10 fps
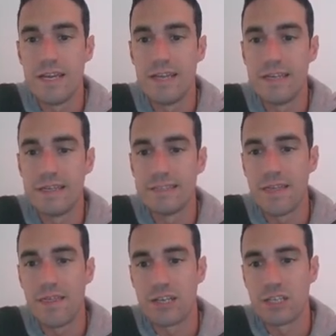is
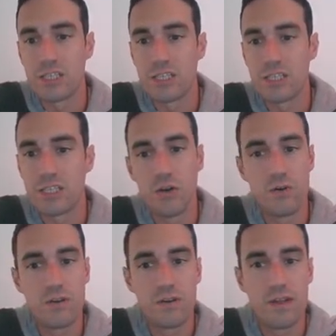that she
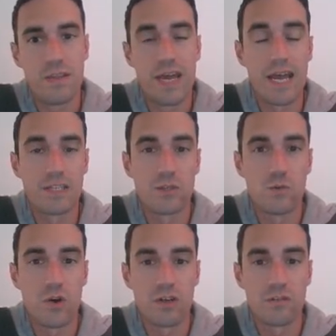showed that as the
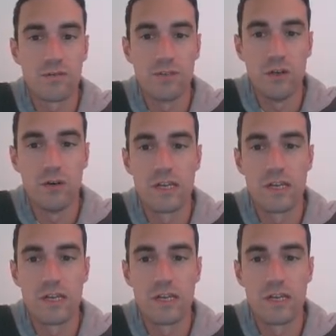water flowed,